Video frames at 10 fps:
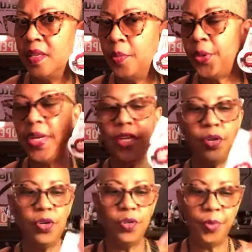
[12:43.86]
Pretty
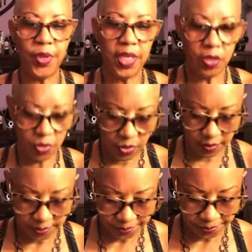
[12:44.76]
cool. Pretty cool.
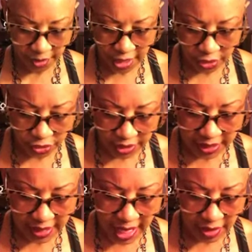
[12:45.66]
These are
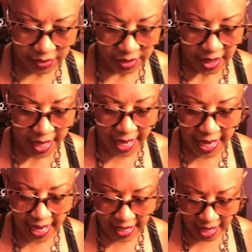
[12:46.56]
$6.
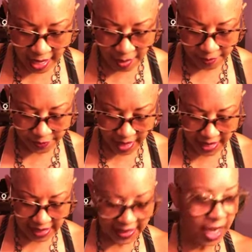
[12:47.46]
And um, like
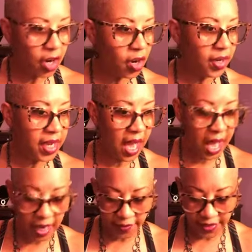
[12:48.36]
I said earlier,
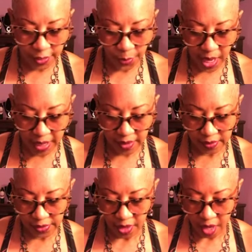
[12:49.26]
all of these
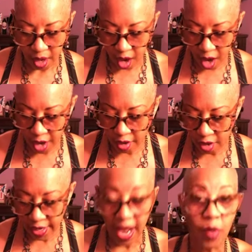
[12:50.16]
products are
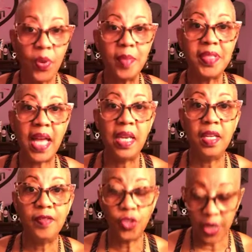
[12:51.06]
on our website,
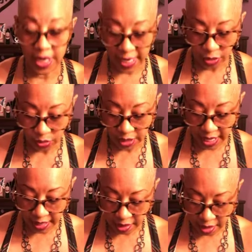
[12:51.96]

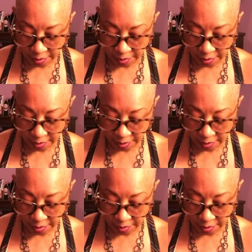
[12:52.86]
lovejoynaturals.com.